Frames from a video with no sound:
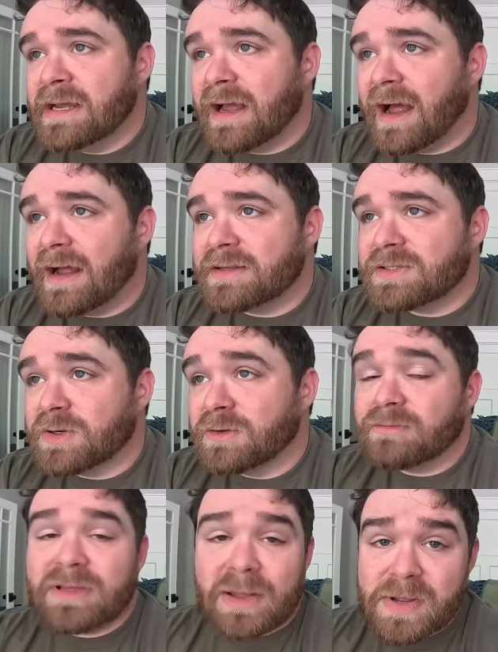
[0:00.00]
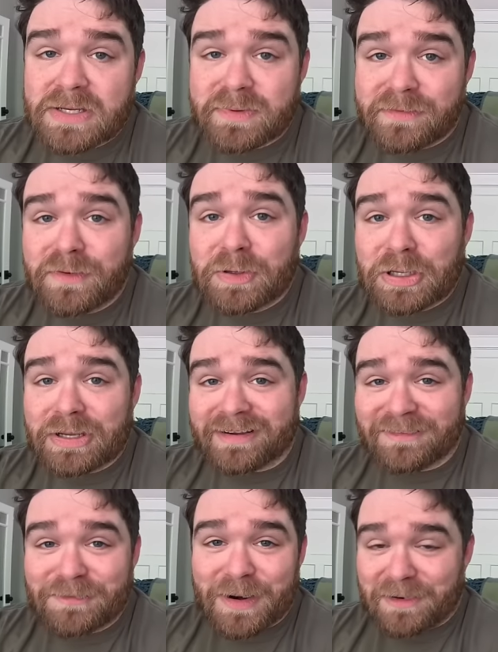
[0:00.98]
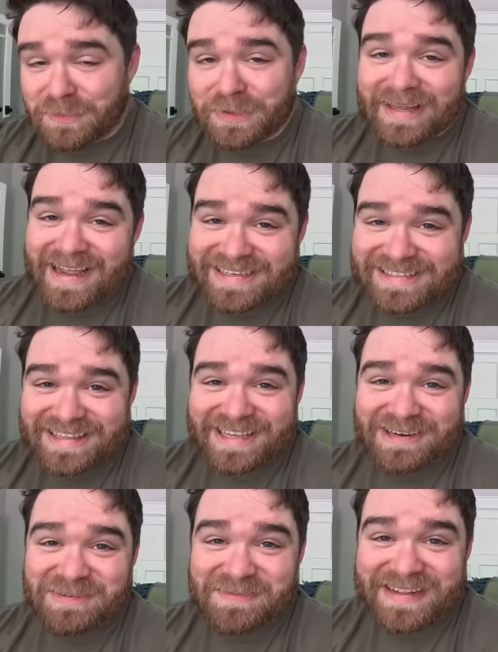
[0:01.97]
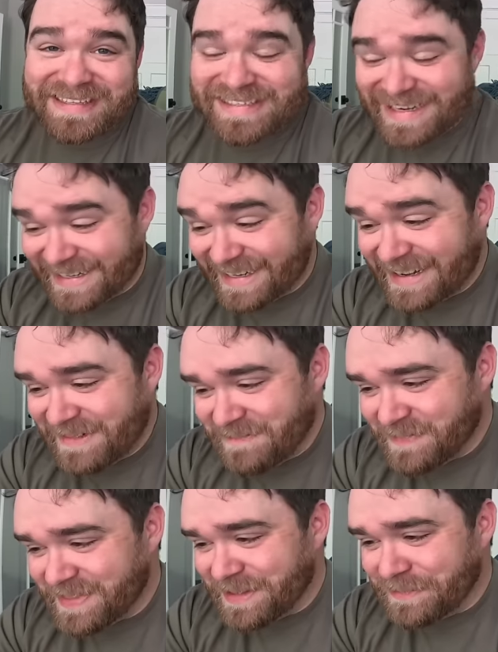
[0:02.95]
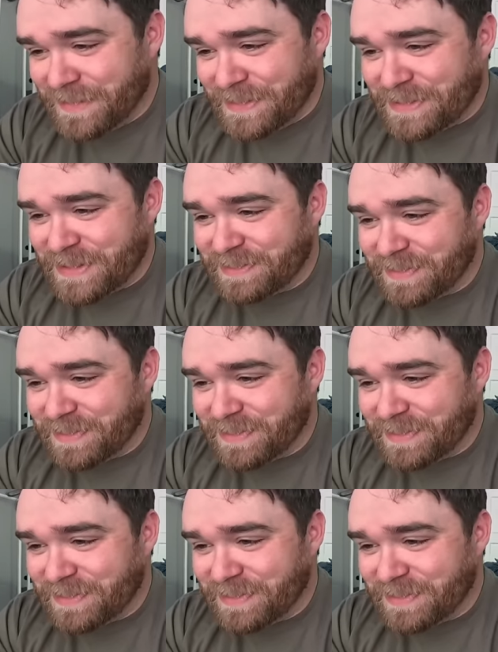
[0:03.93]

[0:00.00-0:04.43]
Uh, so that makes me feel good if we're ever late to the good events in the future.